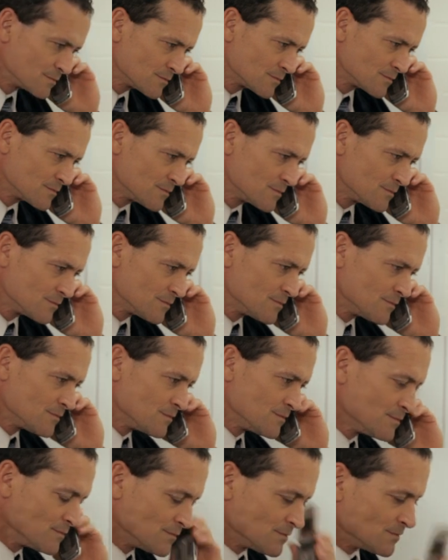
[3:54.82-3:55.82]

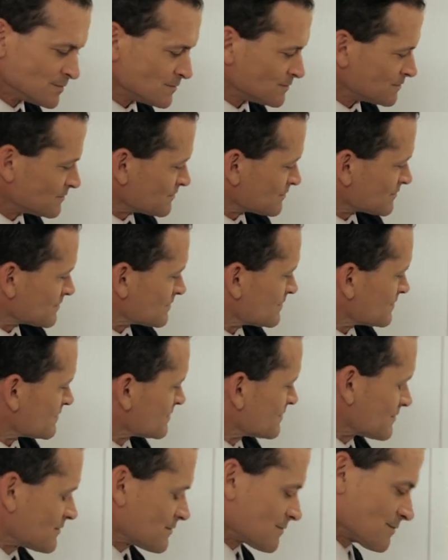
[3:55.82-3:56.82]

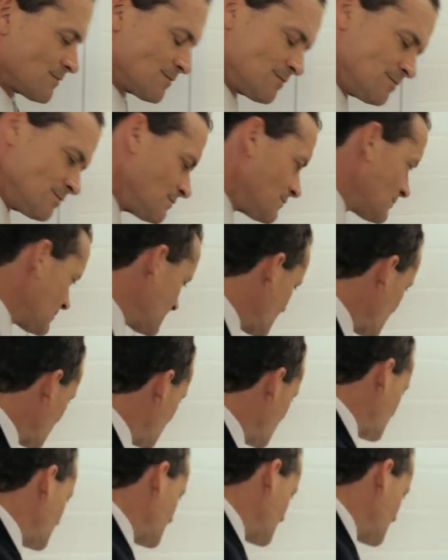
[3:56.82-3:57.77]
No one is speaking in this clip.